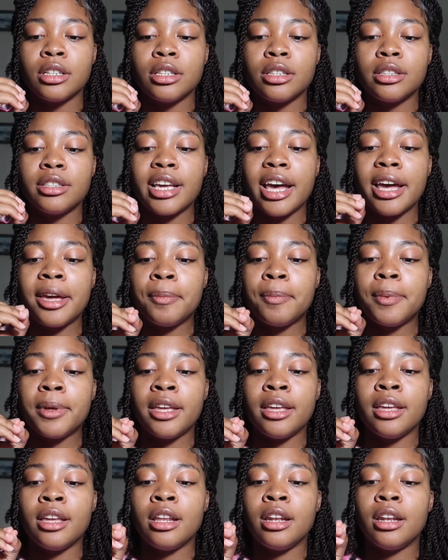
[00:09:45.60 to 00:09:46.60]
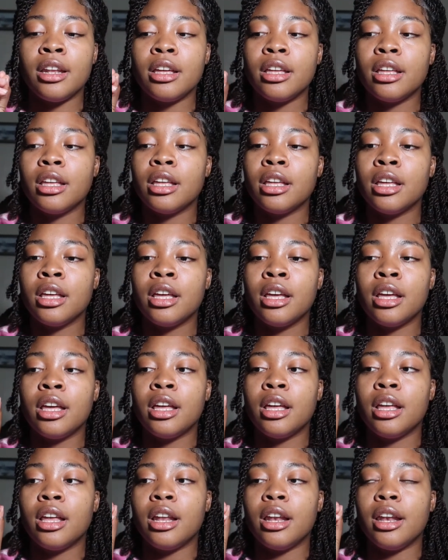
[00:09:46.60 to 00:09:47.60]
type in
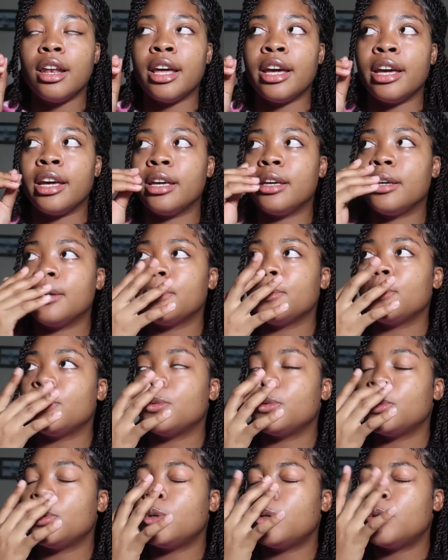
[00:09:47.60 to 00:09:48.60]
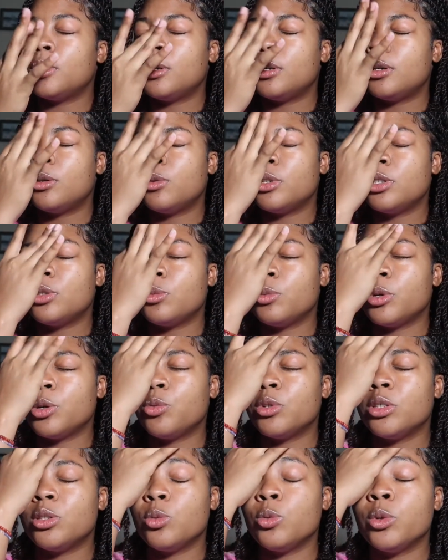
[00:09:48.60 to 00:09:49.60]
like, oh, what's the
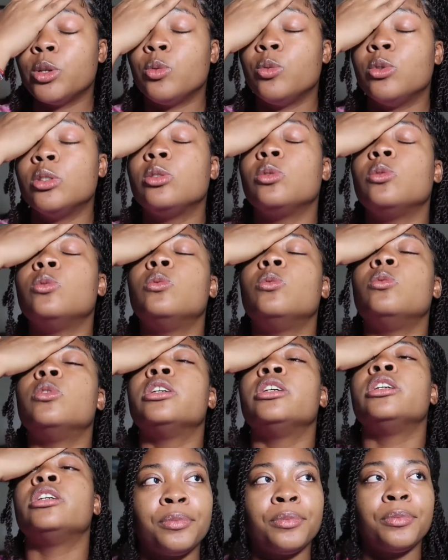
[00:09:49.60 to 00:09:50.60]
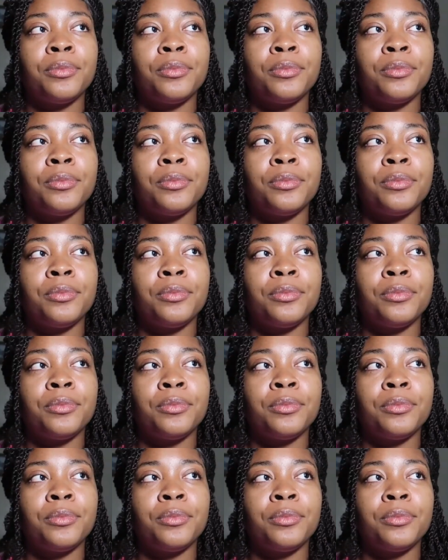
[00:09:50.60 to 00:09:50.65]
word,